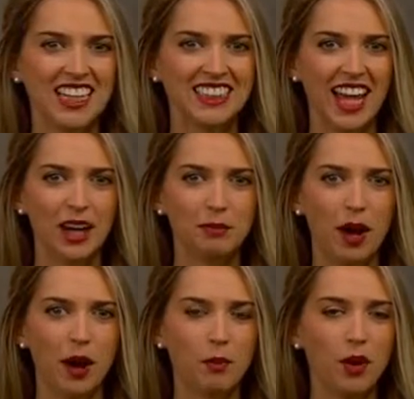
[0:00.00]
Yeah,
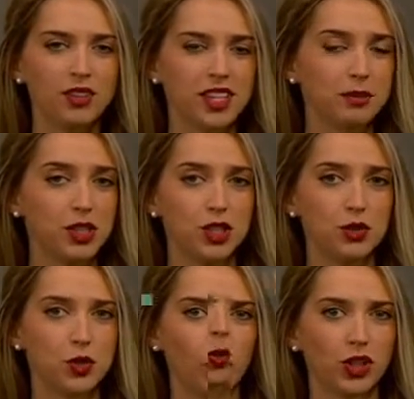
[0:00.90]
Bob. Well,
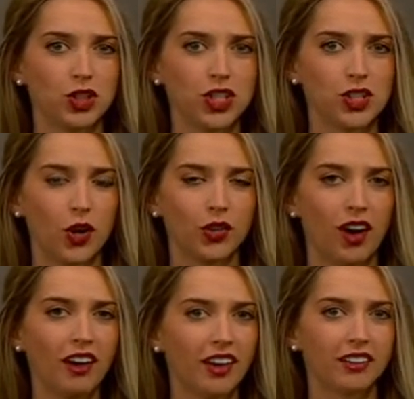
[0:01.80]
substitute shortages are
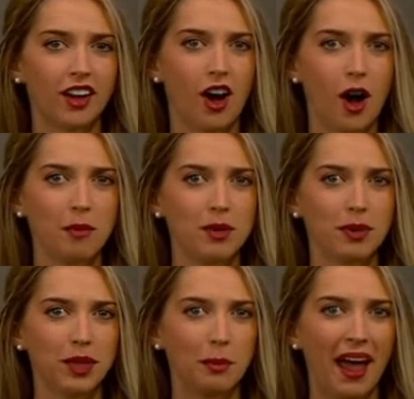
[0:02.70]
not
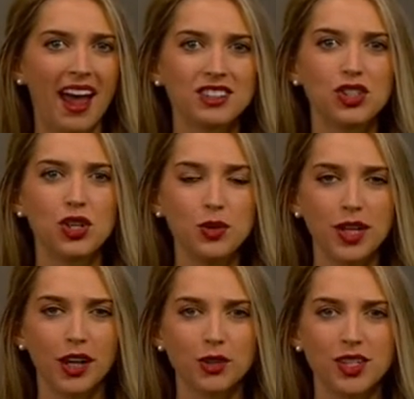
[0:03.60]
uncommon, but the past
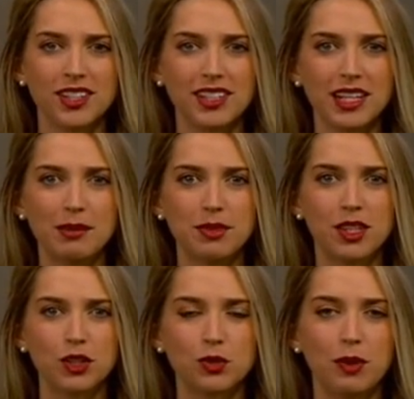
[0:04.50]
two years, it
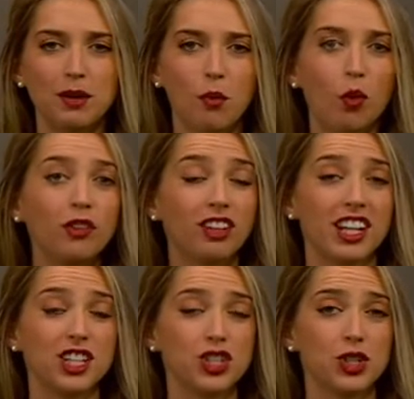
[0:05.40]
seems there's been more of
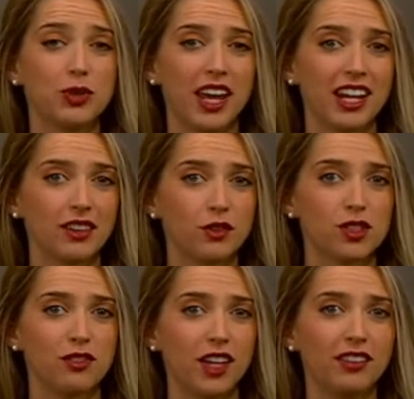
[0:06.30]
an issue getting
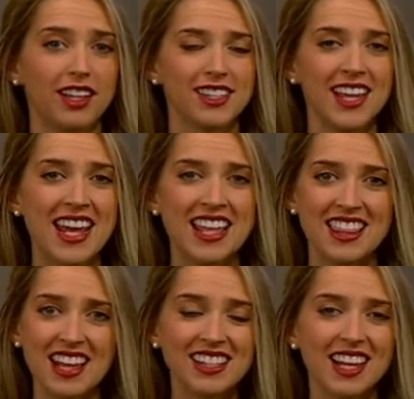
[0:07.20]
those fill-ins.
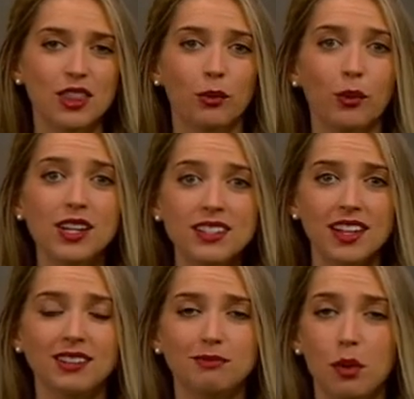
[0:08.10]
They say the
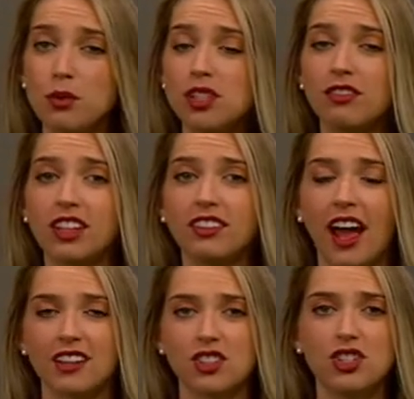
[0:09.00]
reason most of it
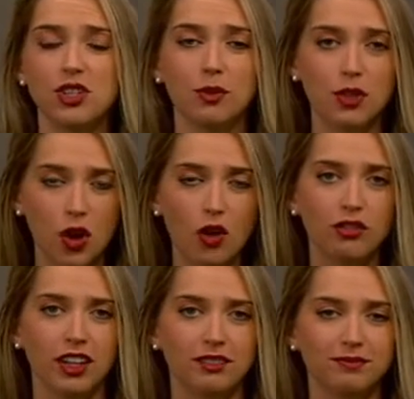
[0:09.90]
has to do with
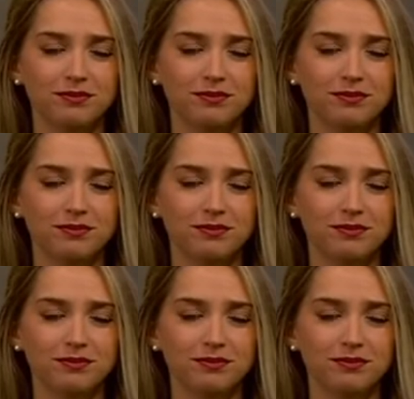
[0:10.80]
COVID.